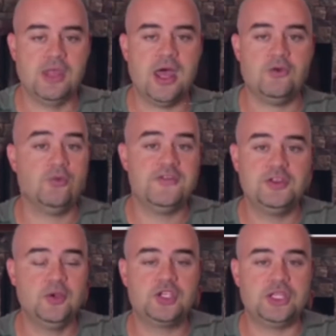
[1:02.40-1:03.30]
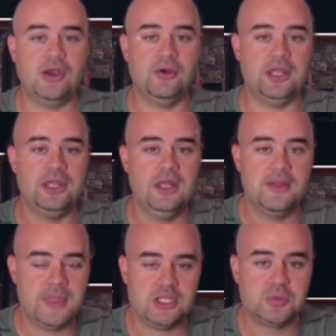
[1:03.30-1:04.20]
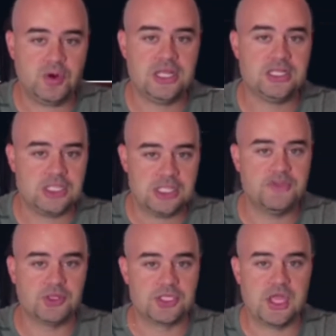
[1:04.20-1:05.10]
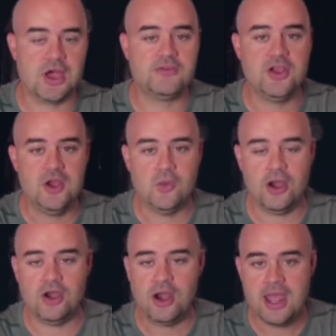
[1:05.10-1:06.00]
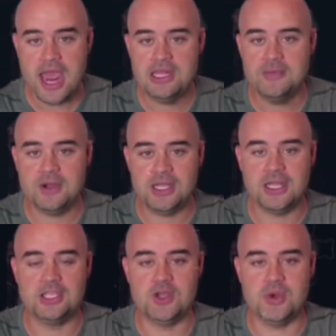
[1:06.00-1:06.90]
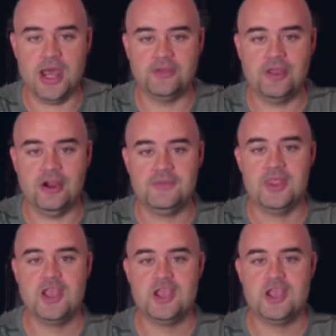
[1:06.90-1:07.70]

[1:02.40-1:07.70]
They're not revolutionary, it's pretty simple stuff where anybody could do it out there.